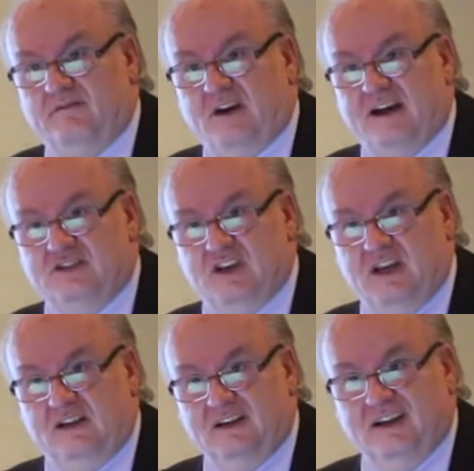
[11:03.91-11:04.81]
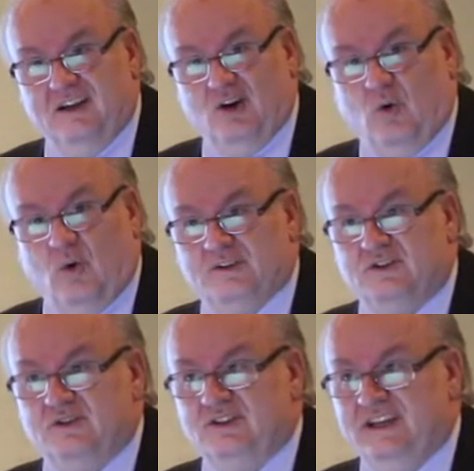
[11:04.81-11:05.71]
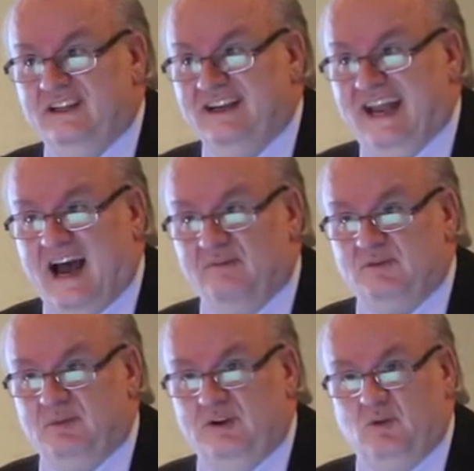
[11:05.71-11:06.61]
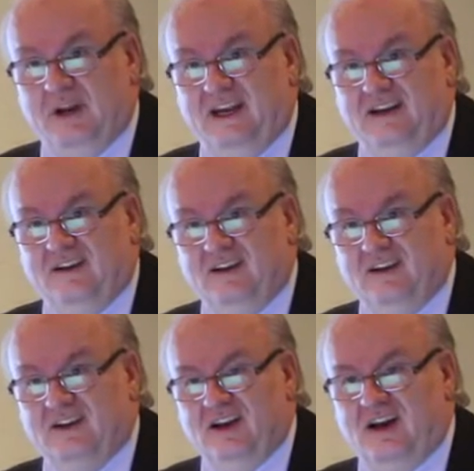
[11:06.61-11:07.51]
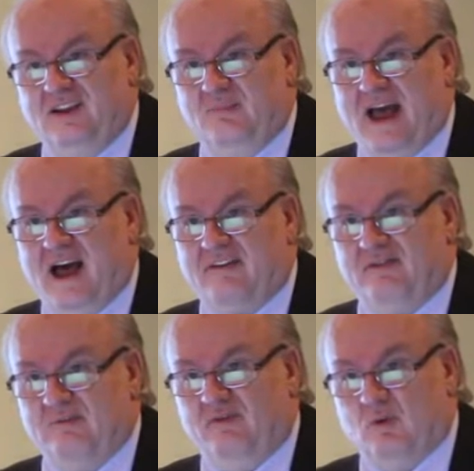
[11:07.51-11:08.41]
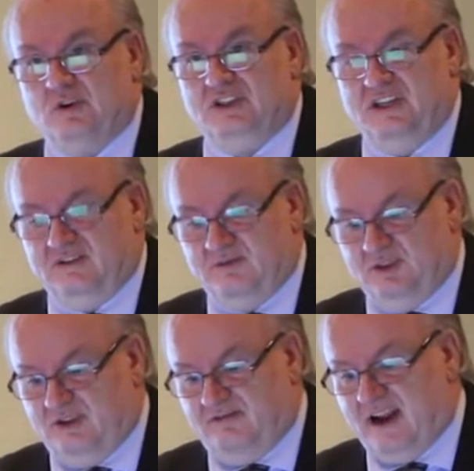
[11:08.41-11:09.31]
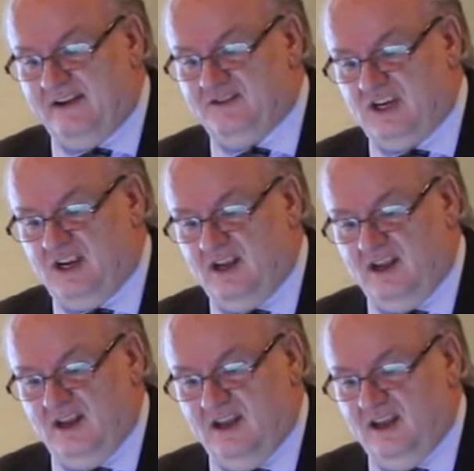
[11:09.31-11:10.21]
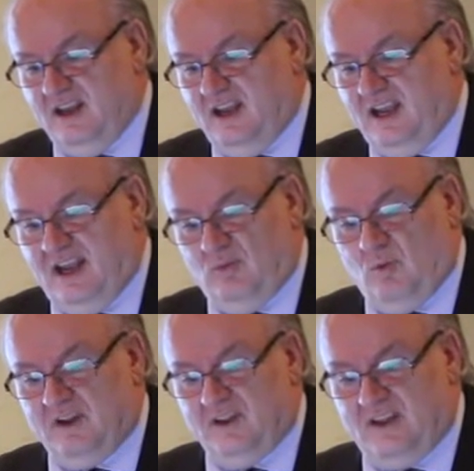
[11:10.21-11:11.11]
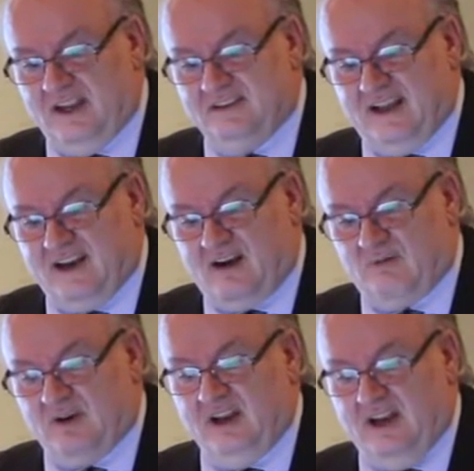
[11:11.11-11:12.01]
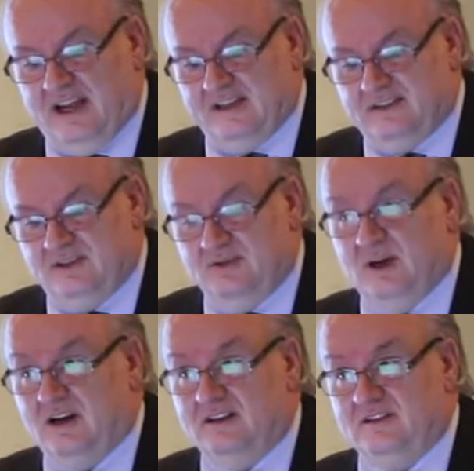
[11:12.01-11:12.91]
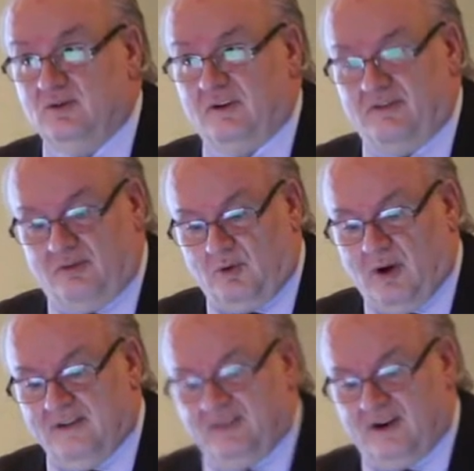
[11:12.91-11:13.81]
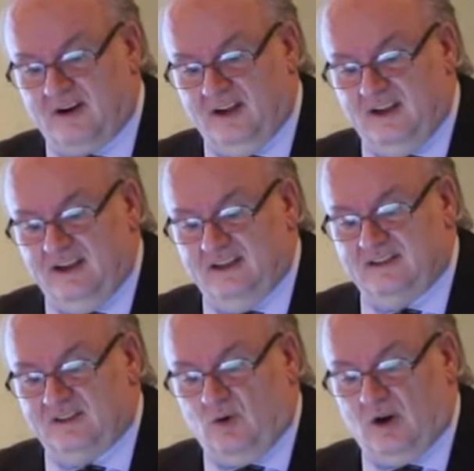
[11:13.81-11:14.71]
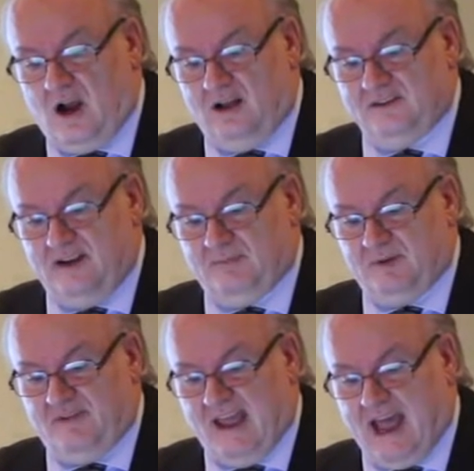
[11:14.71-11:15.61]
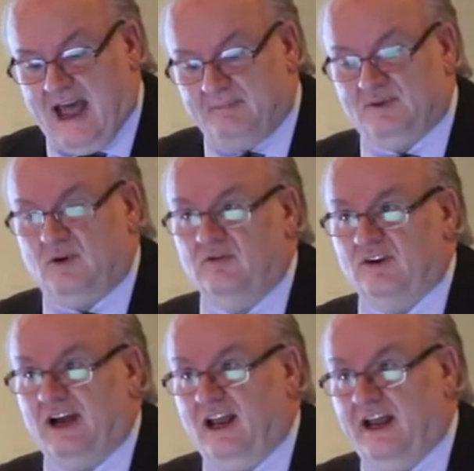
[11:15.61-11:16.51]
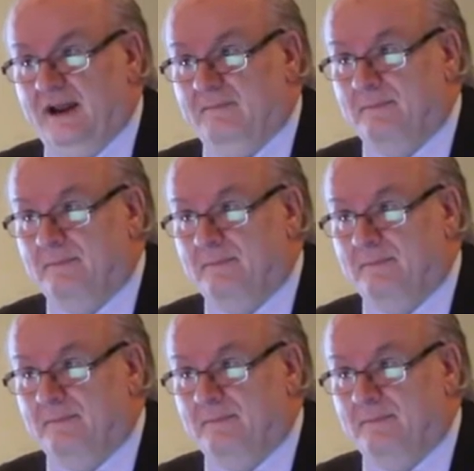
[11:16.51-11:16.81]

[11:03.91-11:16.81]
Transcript: 5G, or certainly the gaps between the path from 4G to 5G. And one of the things that I really like to sort of throw out there is this whole concept of HAPS over LA.